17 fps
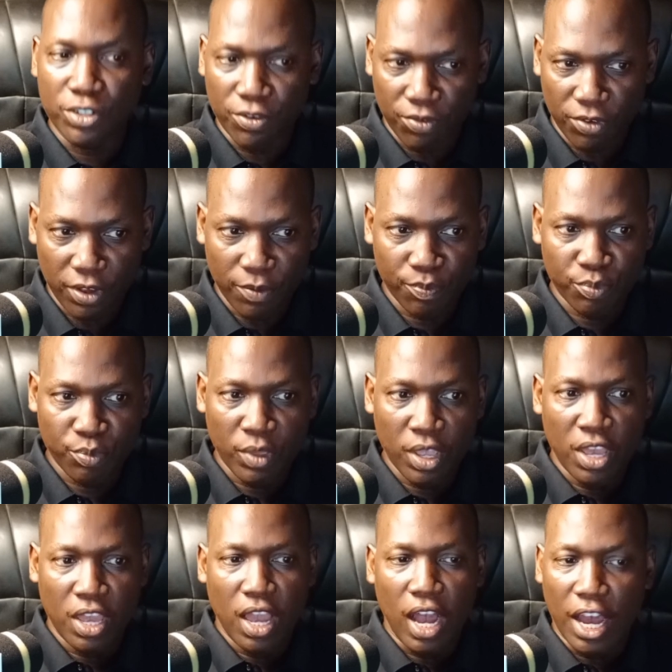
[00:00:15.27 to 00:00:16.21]
TV.
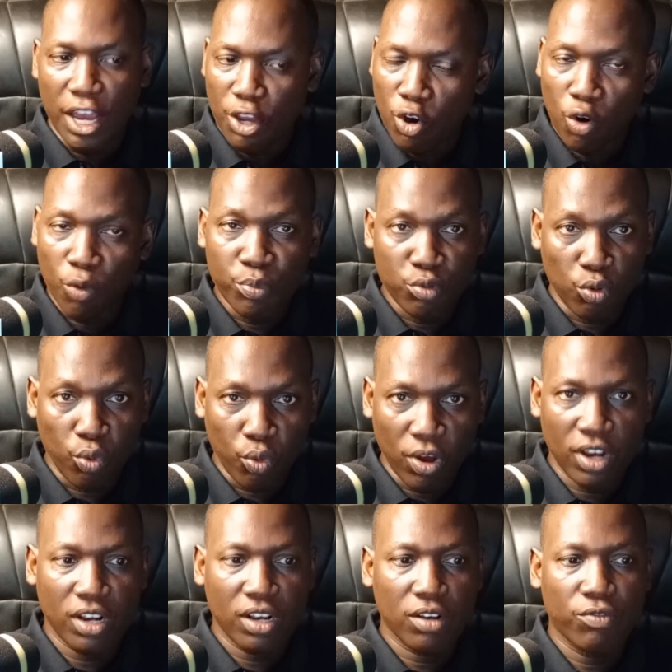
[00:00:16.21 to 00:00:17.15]
I hope you're
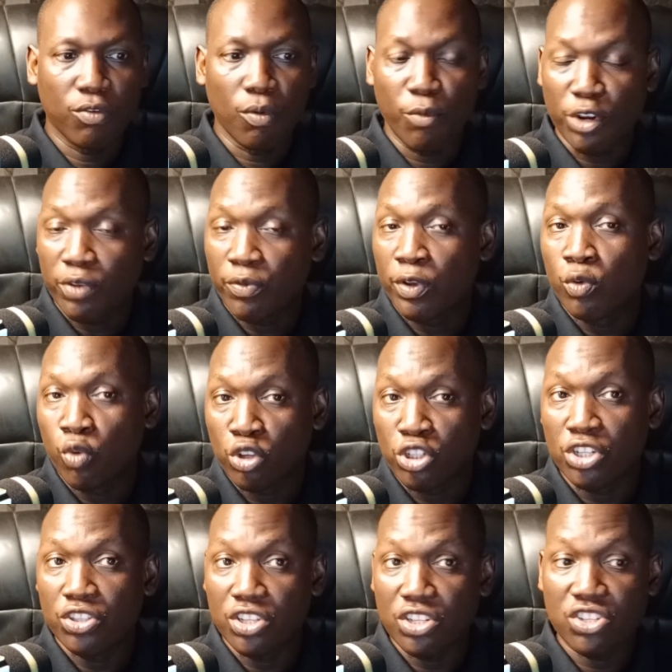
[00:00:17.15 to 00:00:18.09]
well from whatever you're
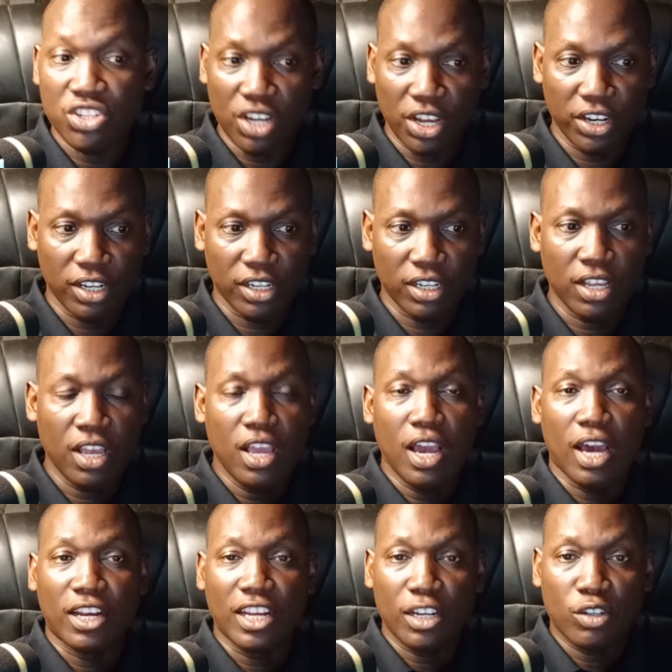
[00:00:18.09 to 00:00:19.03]
watching this channel.
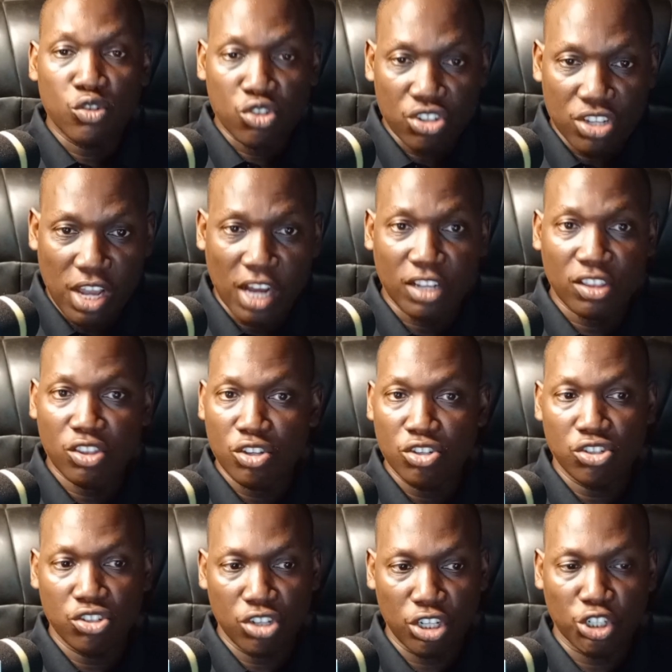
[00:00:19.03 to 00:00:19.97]
I'd like to start
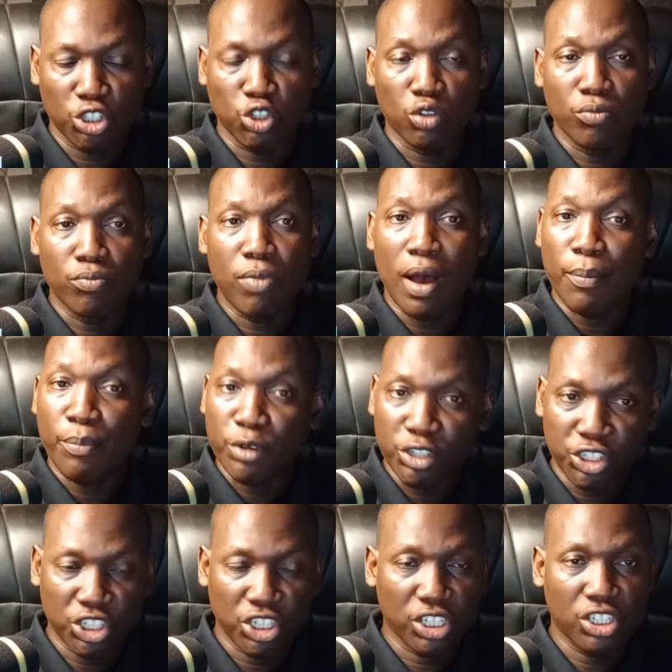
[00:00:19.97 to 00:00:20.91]
this session by
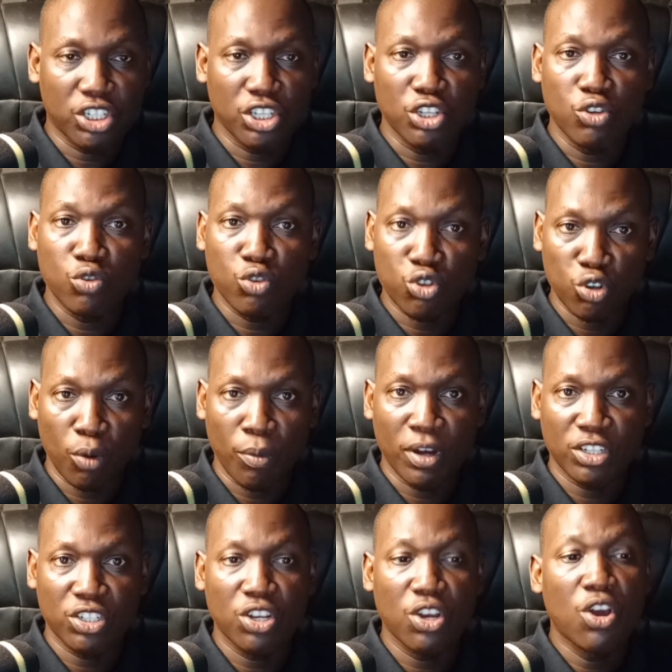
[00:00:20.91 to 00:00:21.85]
appreciating you so
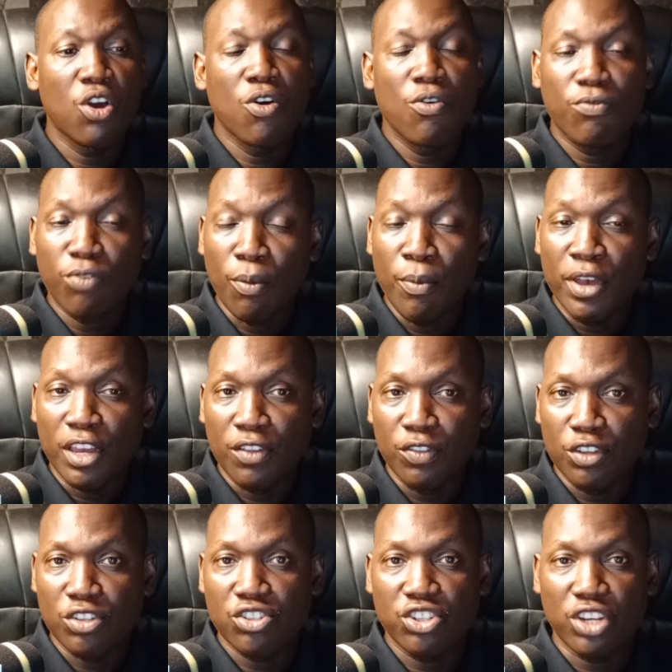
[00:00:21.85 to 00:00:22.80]
much for
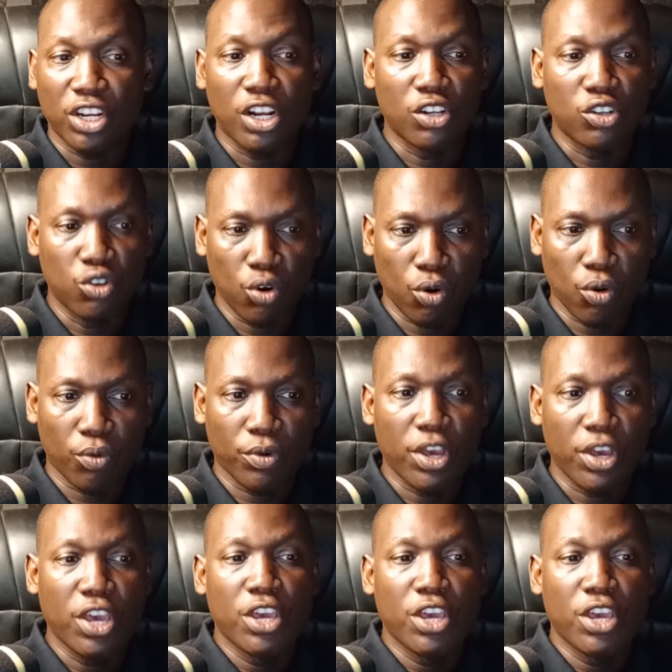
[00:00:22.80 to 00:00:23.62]
making this channel grow.